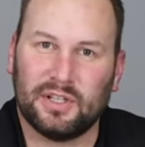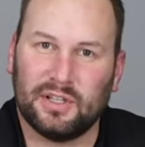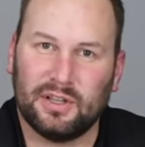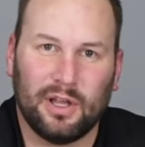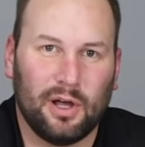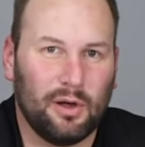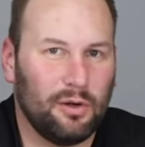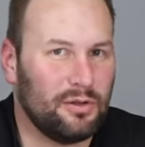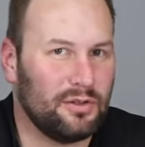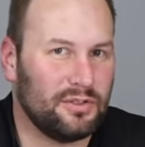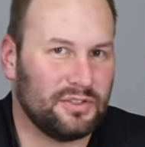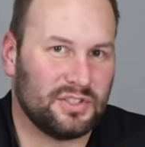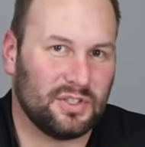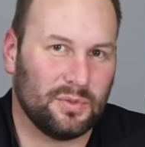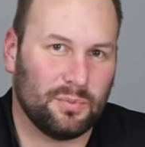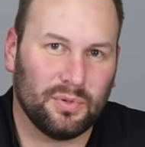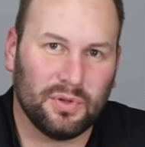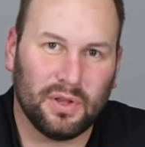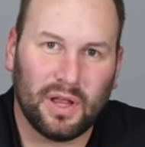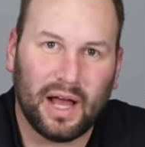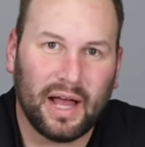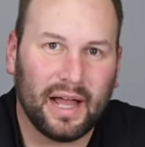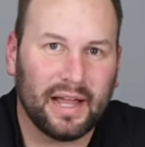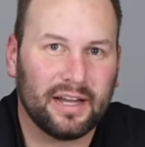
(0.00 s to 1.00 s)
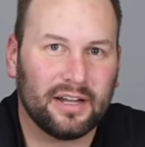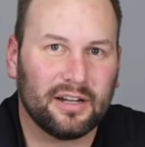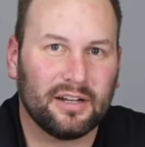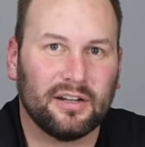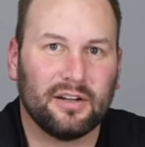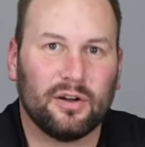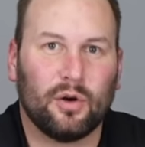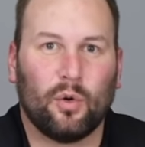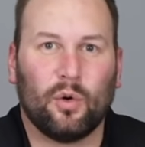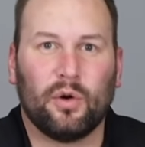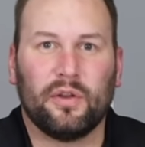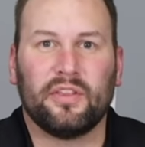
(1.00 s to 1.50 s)
a local
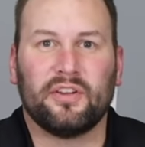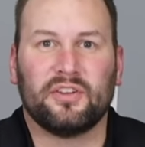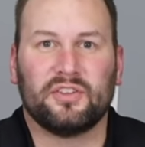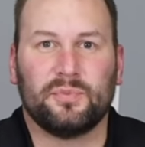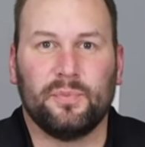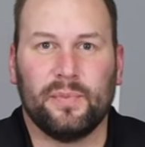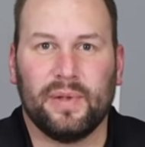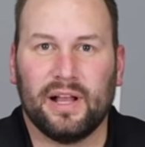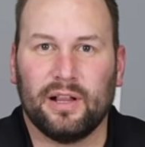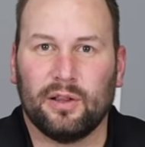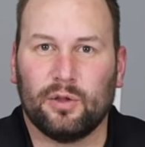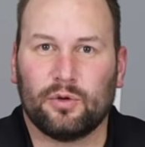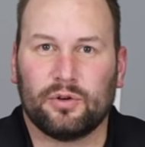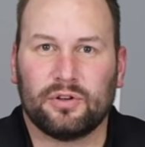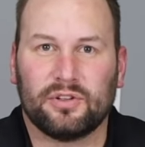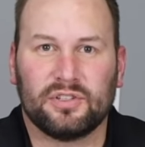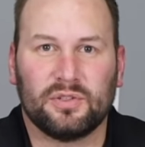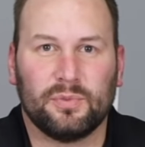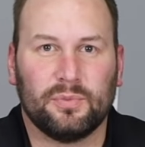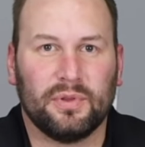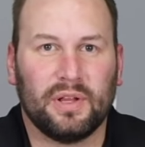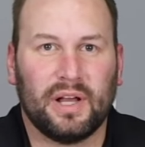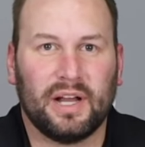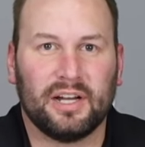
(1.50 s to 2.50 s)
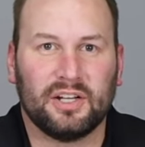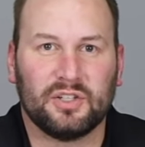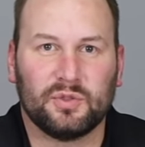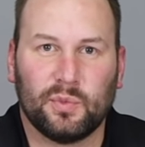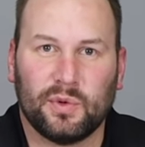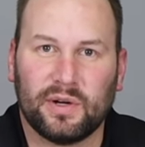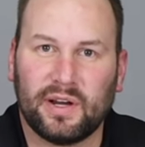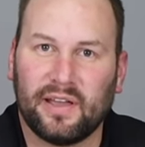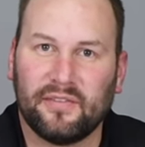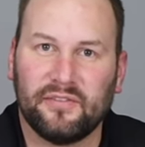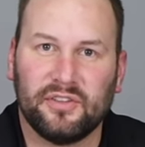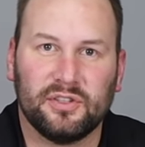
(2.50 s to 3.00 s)
supplier or there's mail order suppliers.
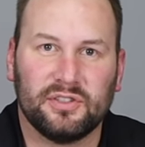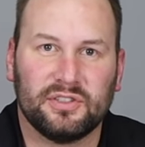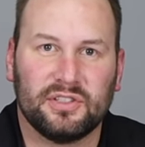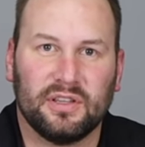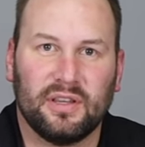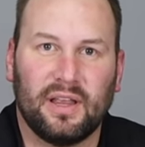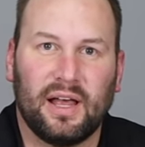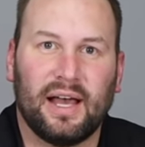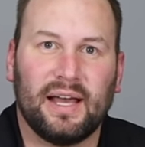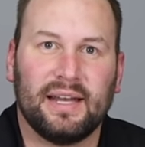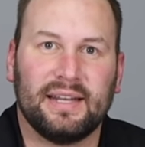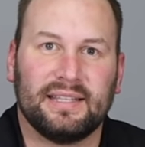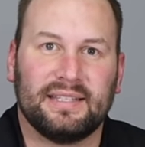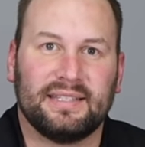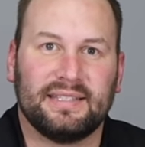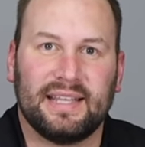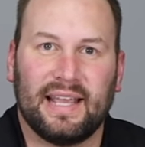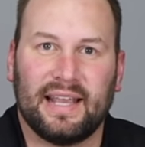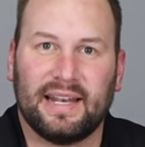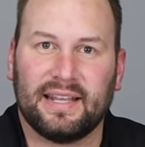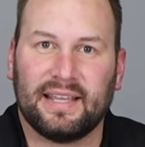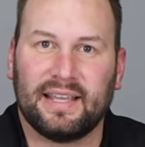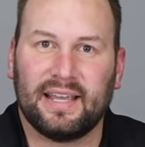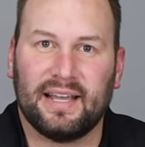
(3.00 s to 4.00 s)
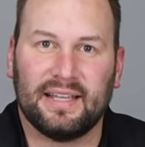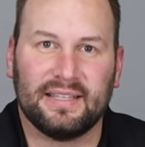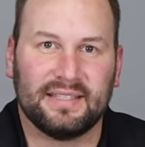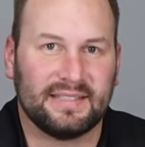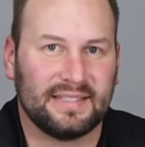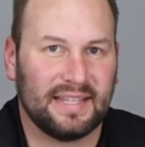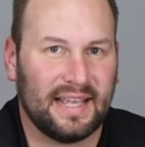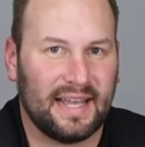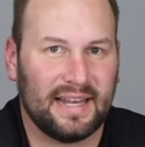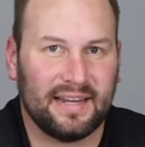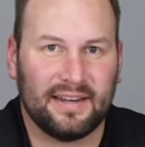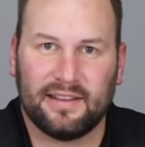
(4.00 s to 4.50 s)
One I've used a lot is Send Cut
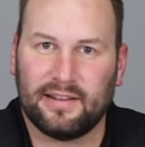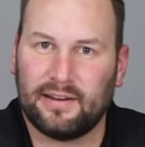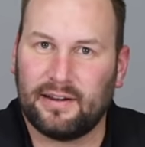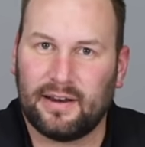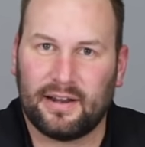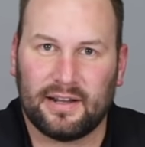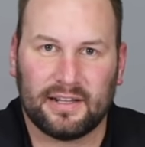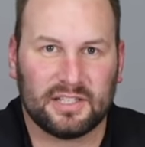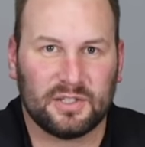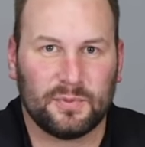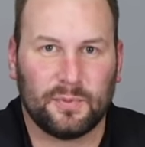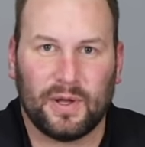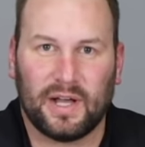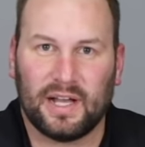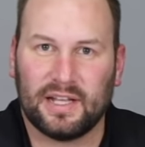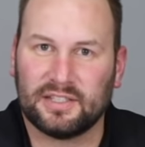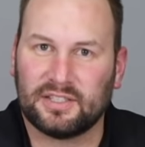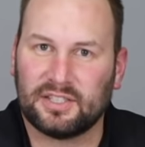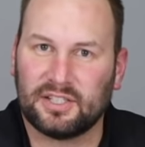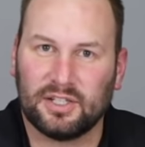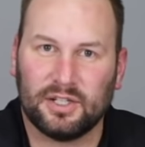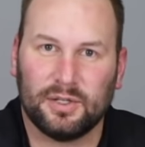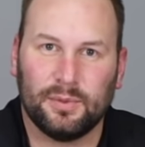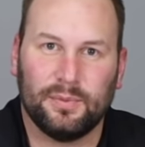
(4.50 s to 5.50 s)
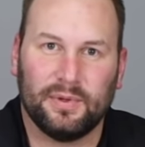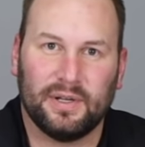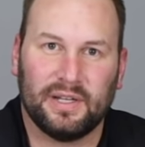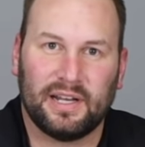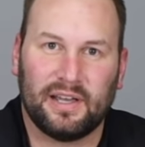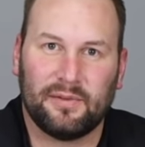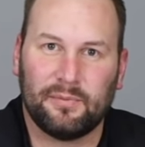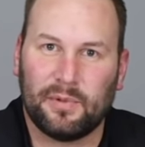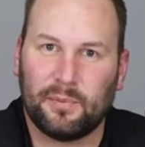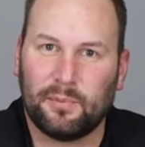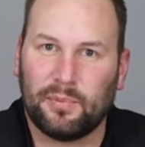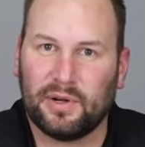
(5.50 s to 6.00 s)
Send. They're not a sponsor, but
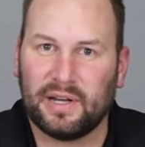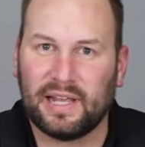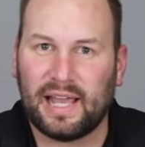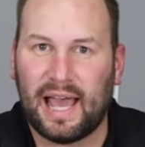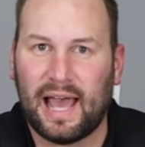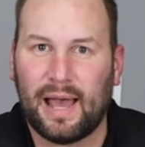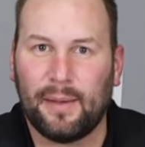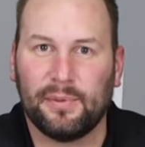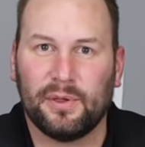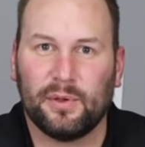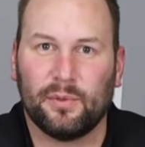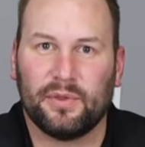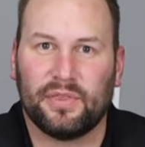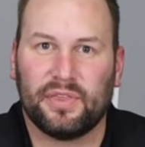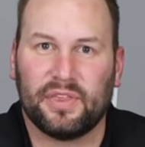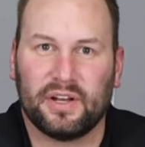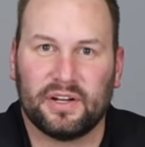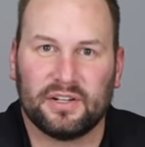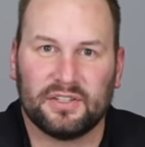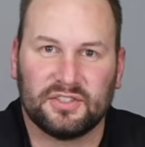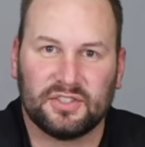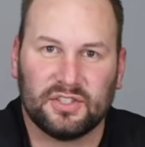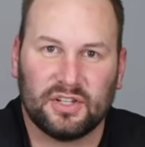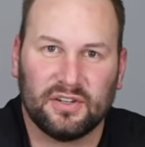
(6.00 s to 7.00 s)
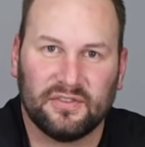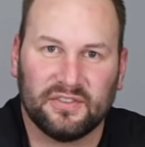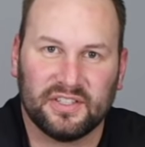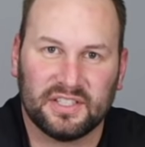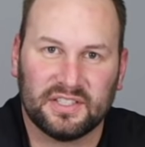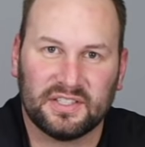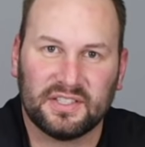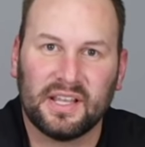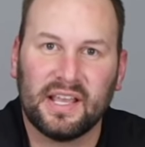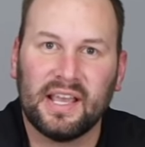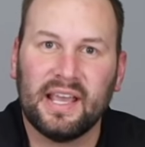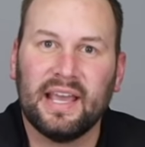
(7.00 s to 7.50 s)
I've been pretty happy with their
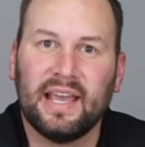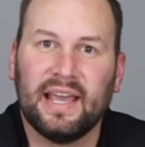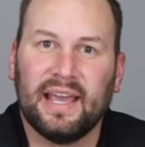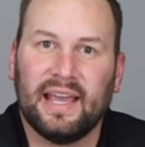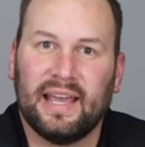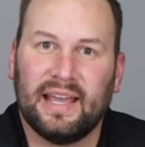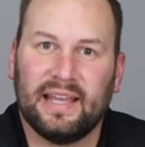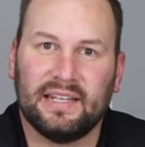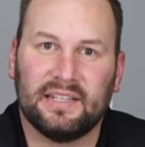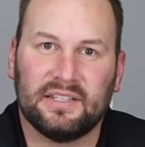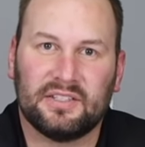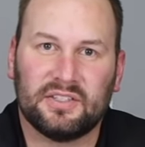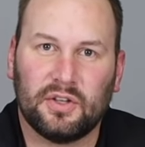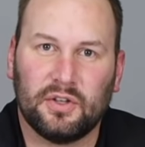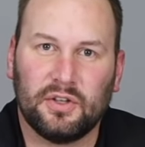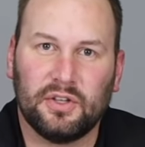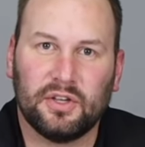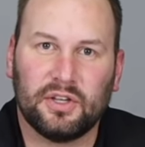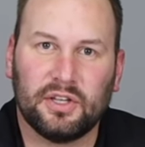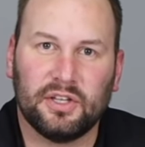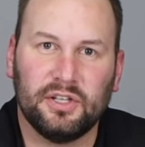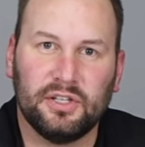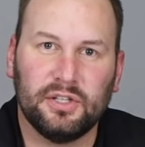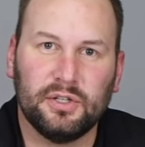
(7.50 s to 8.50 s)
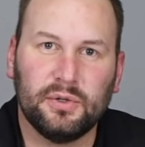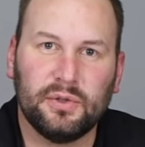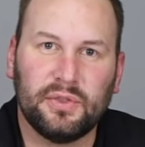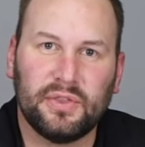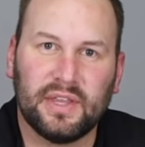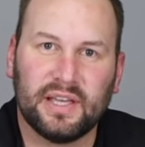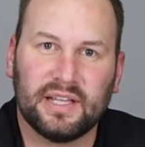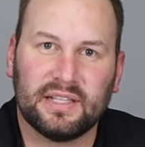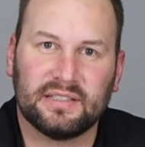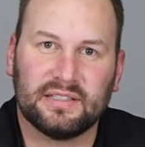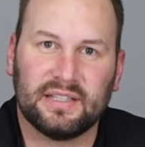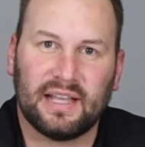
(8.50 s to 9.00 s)
service. And so you can do
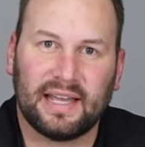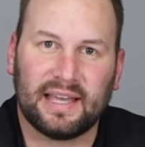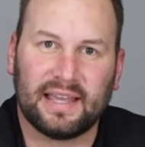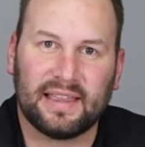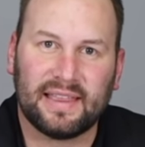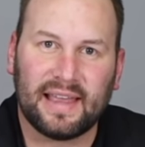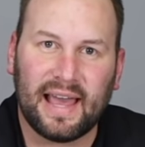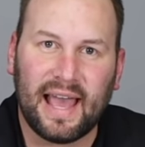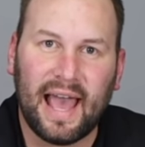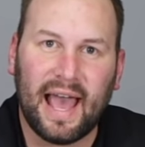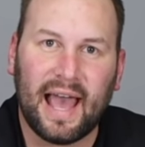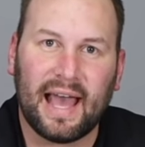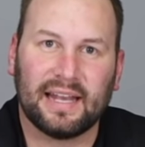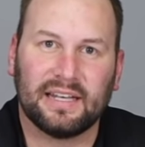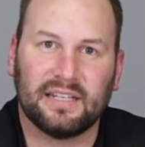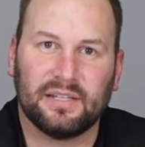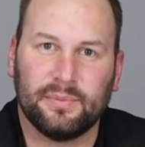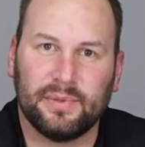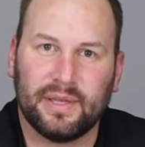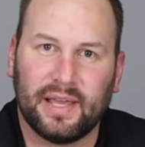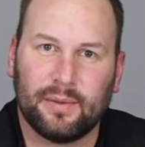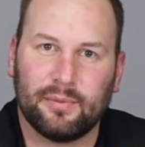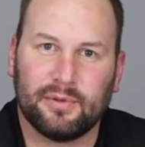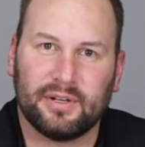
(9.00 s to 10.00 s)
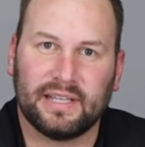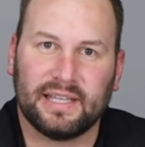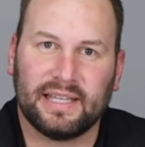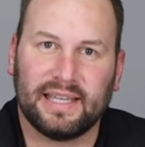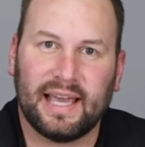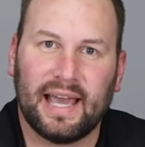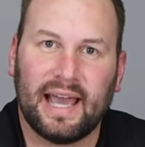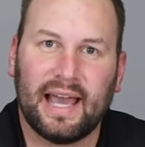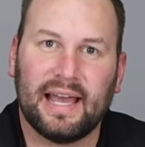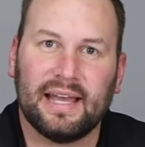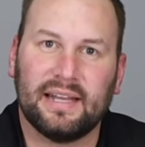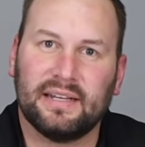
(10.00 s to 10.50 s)
things like that to be able to
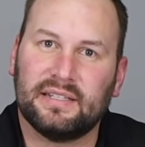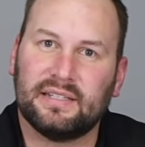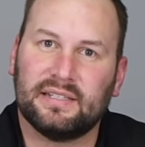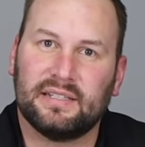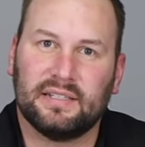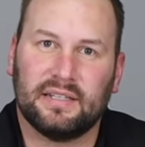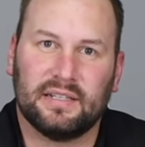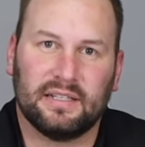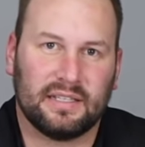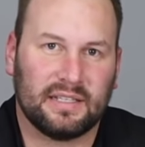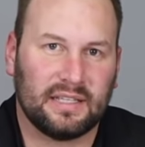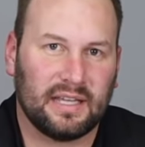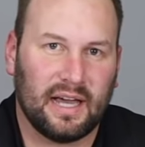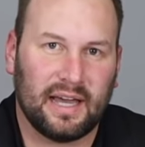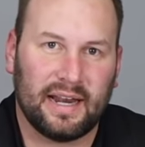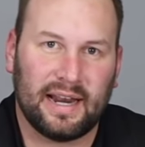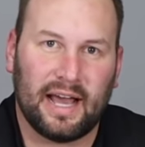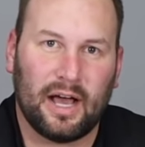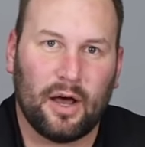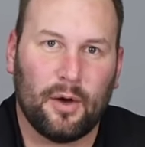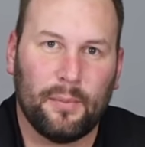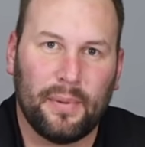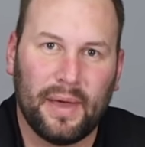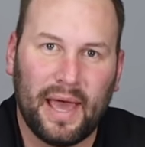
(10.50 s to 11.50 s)
get cut out